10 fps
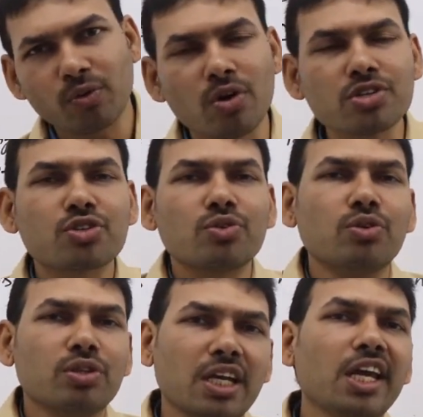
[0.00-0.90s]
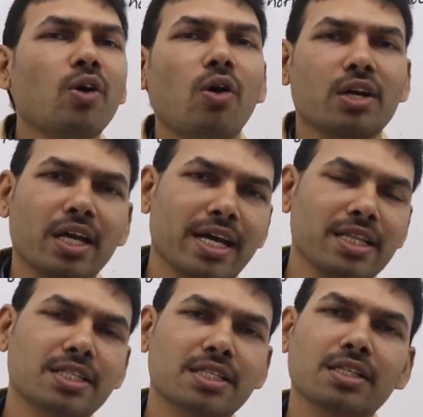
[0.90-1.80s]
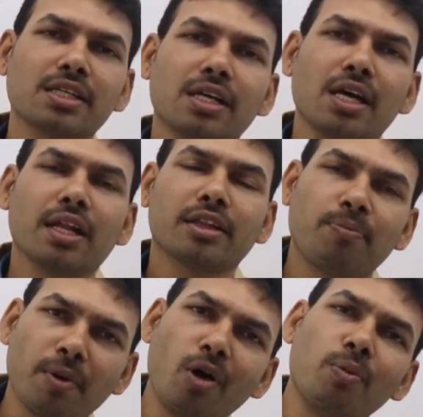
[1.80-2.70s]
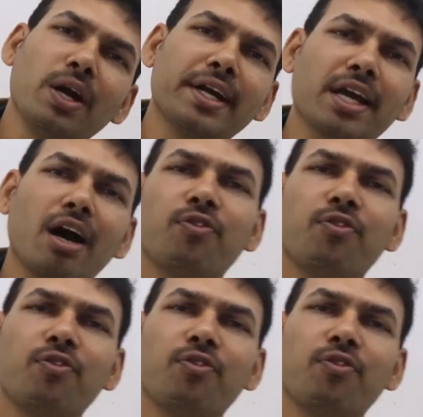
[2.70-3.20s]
goes to 3 hotels. The probability of